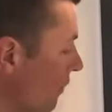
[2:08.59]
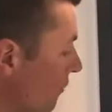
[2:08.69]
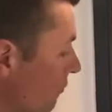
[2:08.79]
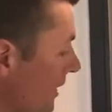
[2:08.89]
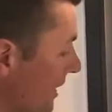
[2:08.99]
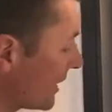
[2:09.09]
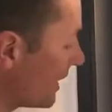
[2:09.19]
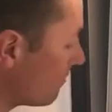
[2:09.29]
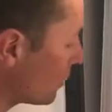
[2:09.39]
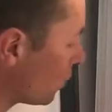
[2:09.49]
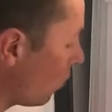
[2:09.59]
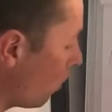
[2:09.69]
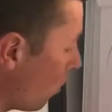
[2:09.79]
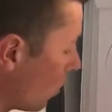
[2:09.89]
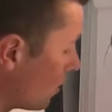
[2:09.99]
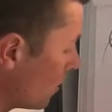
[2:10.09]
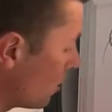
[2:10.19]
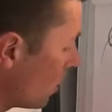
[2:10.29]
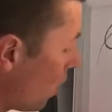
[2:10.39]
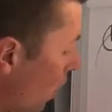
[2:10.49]
3, give them a call
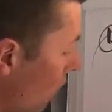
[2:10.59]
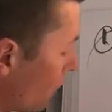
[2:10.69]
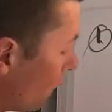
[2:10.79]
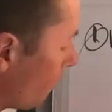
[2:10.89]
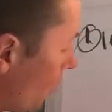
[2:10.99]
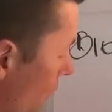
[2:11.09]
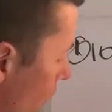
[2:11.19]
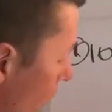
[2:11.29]
on the phone,